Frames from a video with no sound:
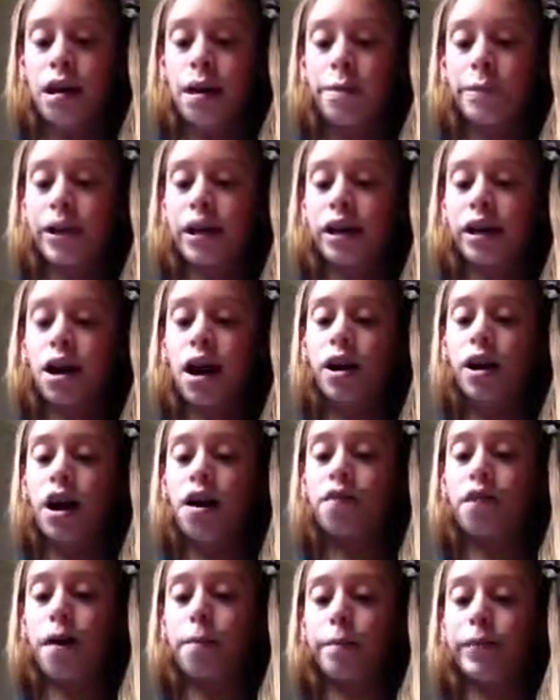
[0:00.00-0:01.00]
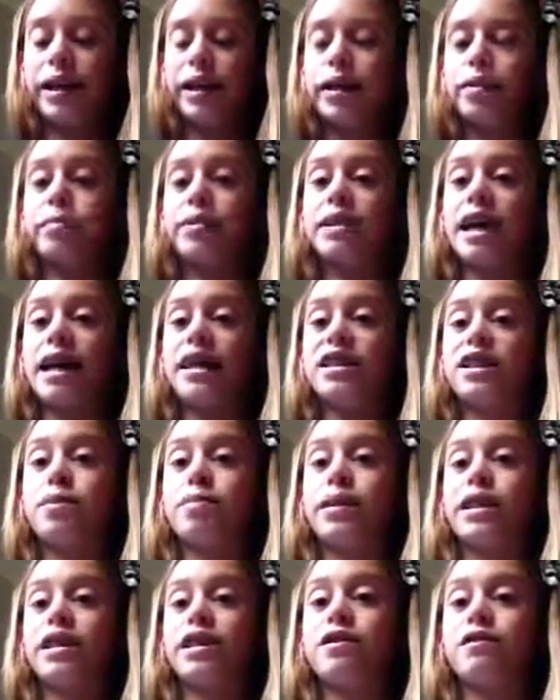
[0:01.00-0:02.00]
I'm going to cut off a
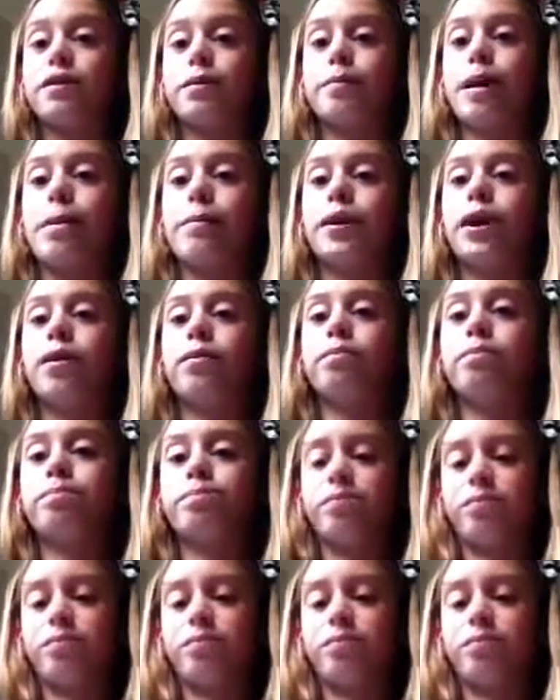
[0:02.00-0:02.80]
medium-sized piece for my bow